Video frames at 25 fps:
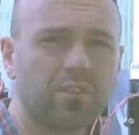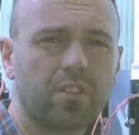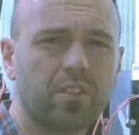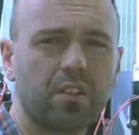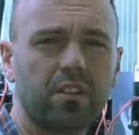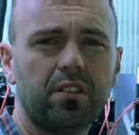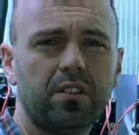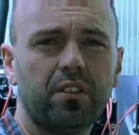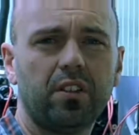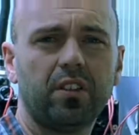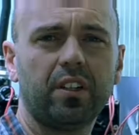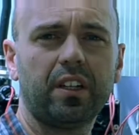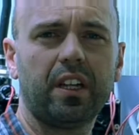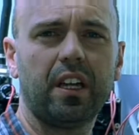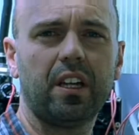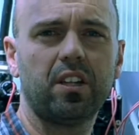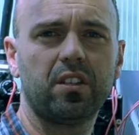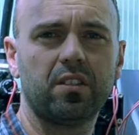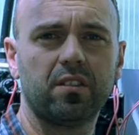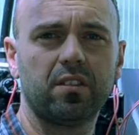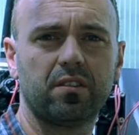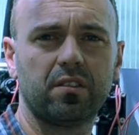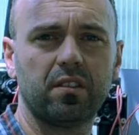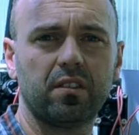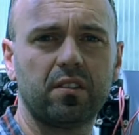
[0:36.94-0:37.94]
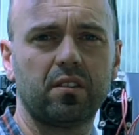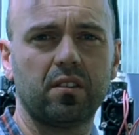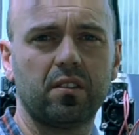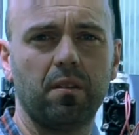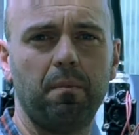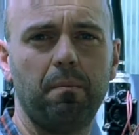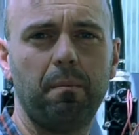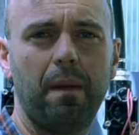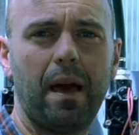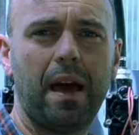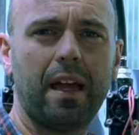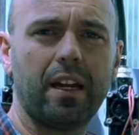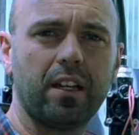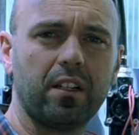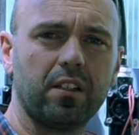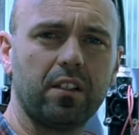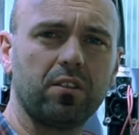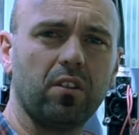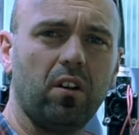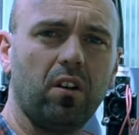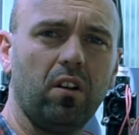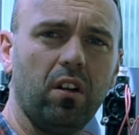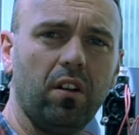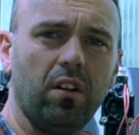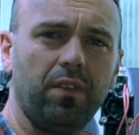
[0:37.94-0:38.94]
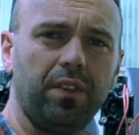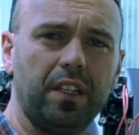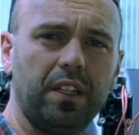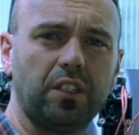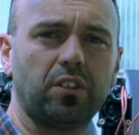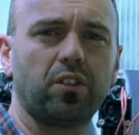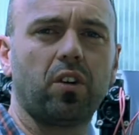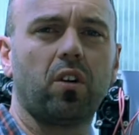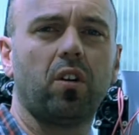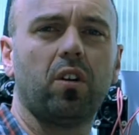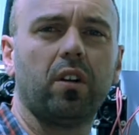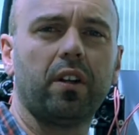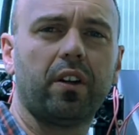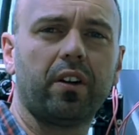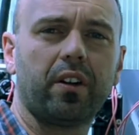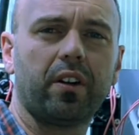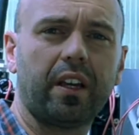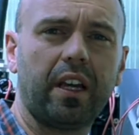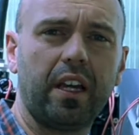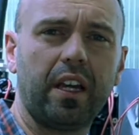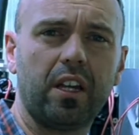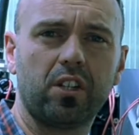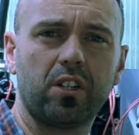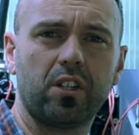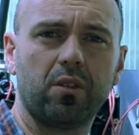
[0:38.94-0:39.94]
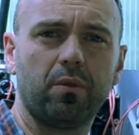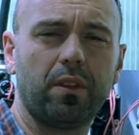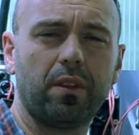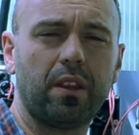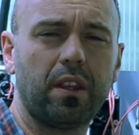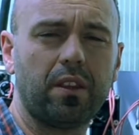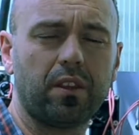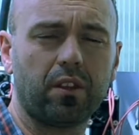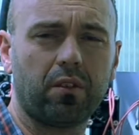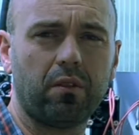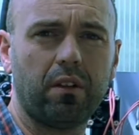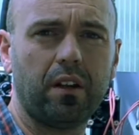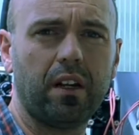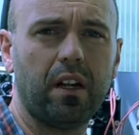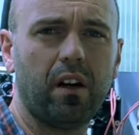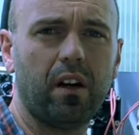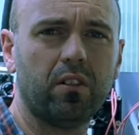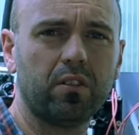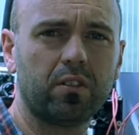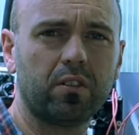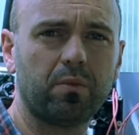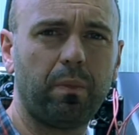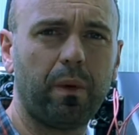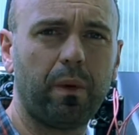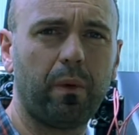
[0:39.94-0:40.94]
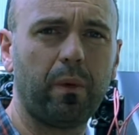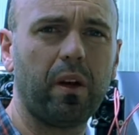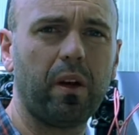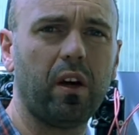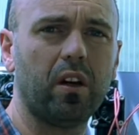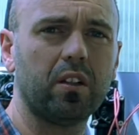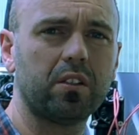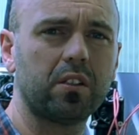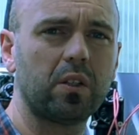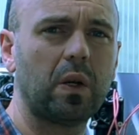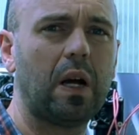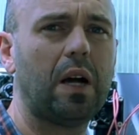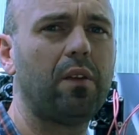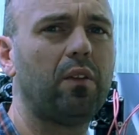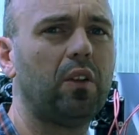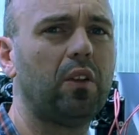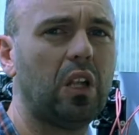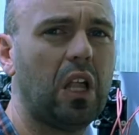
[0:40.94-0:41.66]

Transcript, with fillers: And so this irrigation system manages all of the internal irrigation within the greenhouse, but we also have a